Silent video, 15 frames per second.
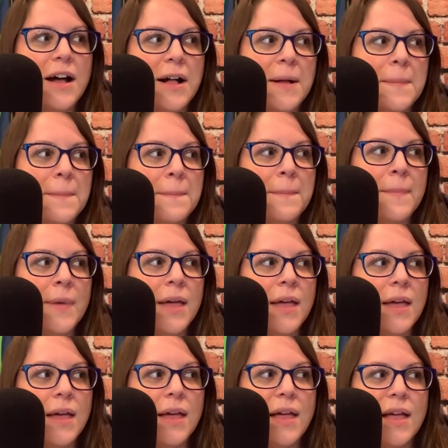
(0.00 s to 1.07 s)
Um,
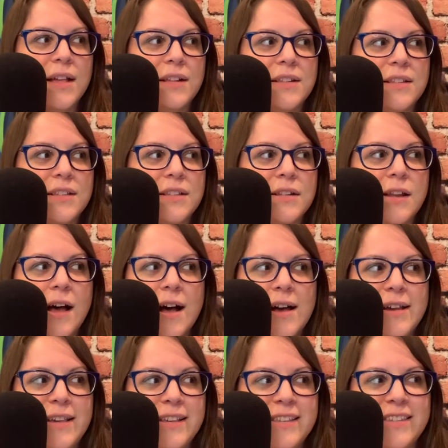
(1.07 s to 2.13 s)
it's
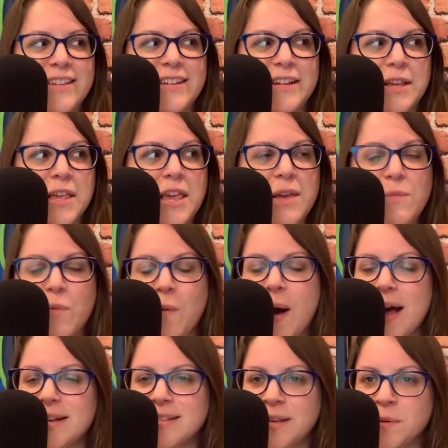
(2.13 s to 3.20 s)
not easy to keep
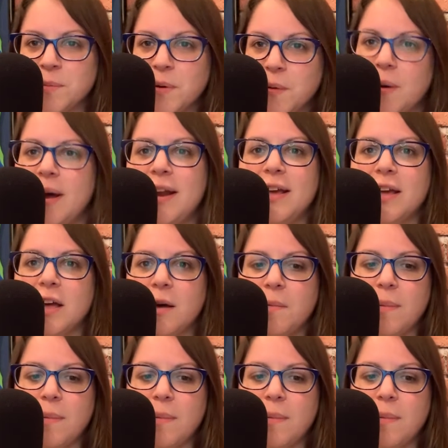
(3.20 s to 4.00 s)
waxing poetic